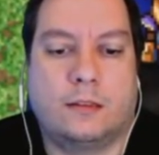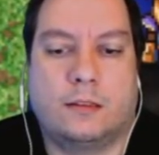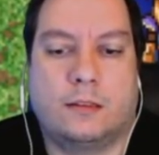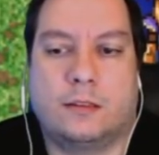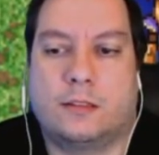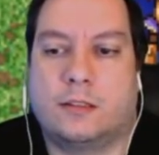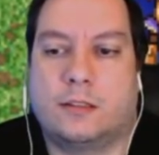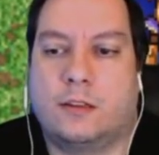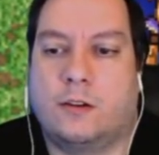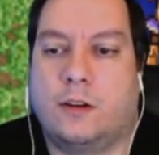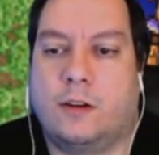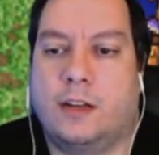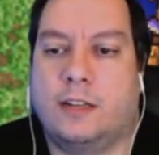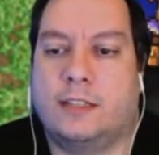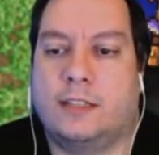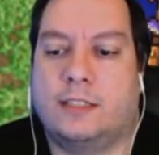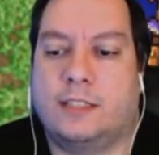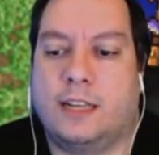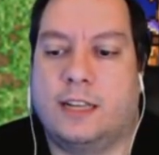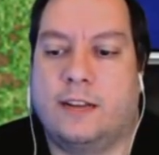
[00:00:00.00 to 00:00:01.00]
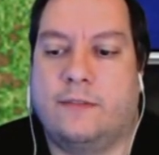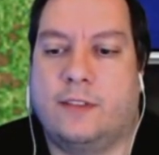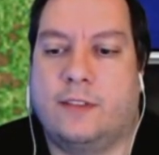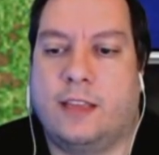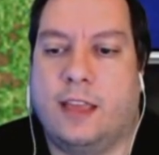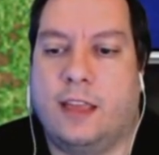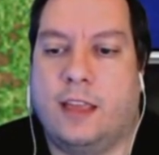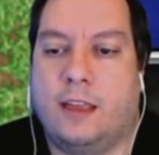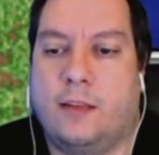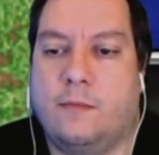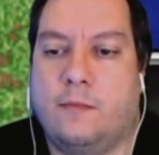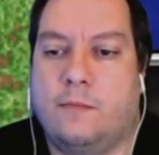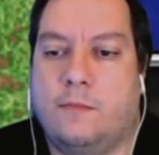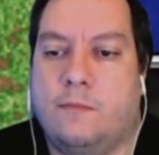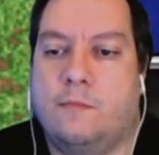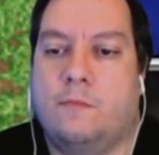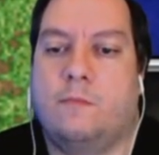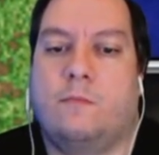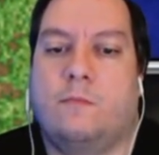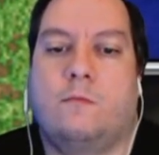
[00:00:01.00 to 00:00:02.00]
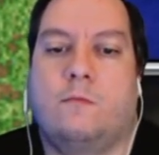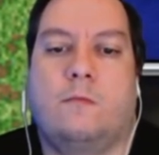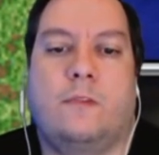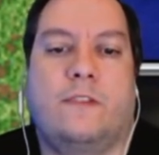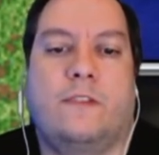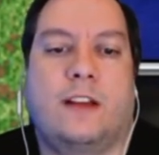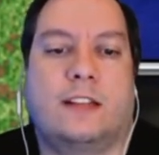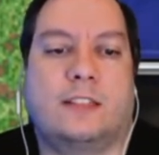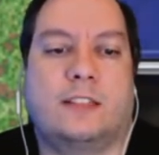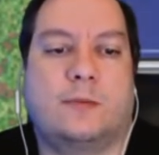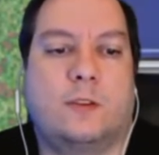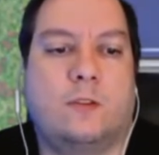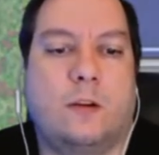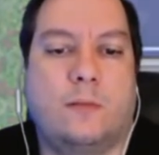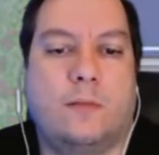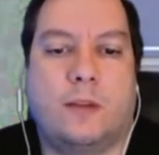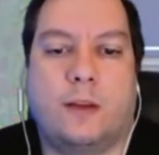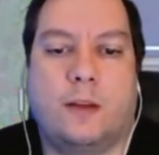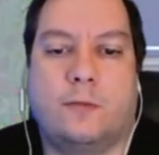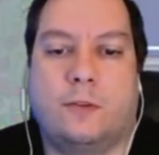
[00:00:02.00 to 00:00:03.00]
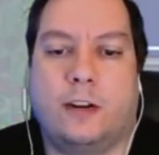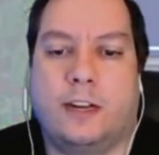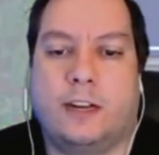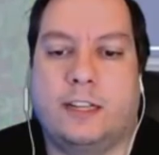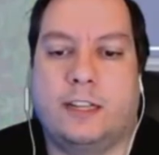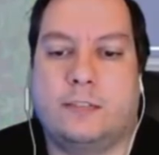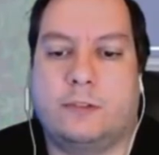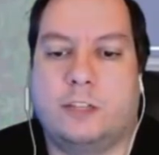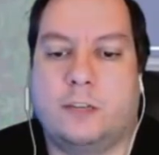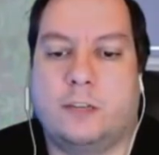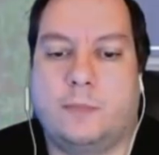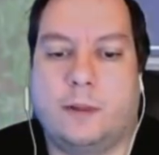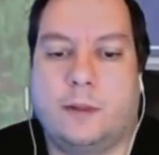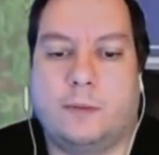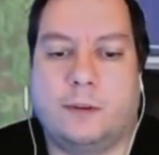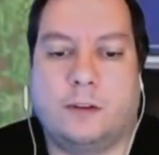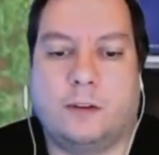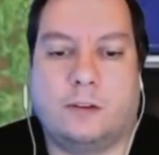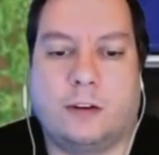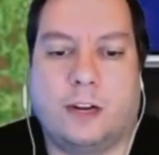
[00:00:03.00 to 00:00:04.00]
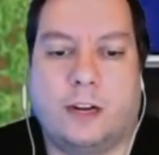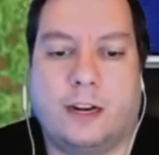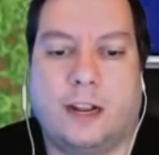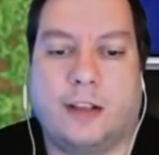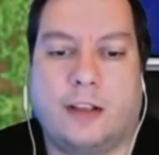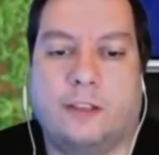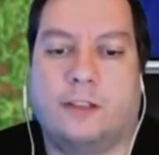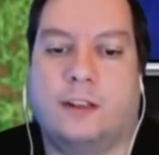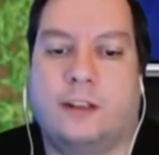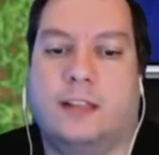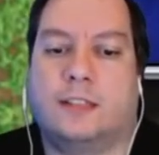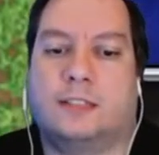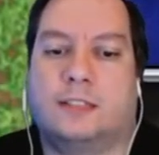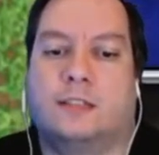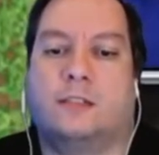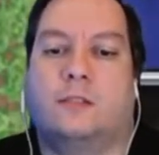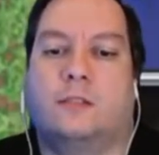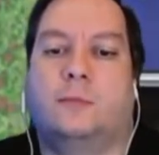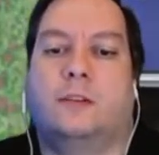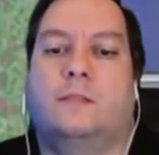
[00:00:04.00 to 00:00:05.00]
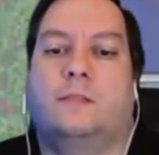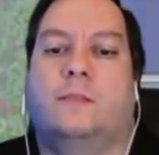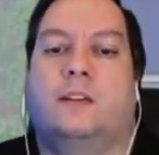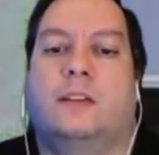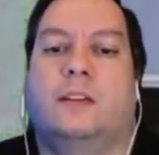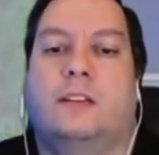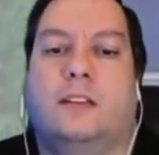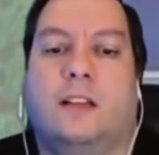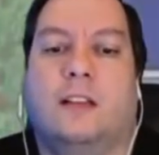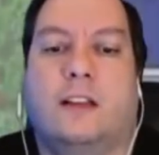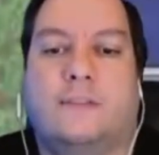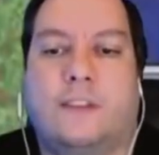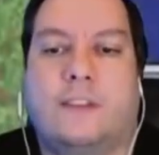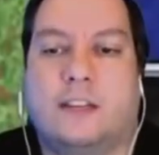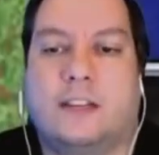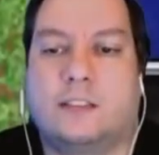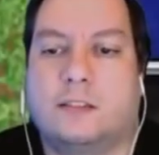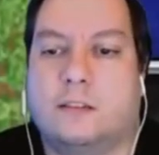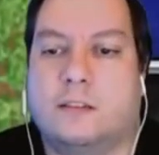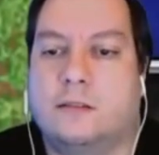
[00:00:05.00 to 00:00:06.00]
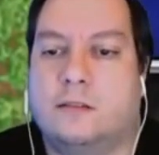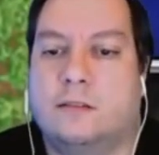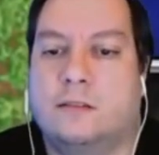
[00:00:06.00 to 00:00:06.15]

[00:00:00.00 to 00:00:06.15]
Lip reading: Let's go ahead and save the game. We've got some equipment upgrades. We should be able to grind out the next little bit of money a lot faster.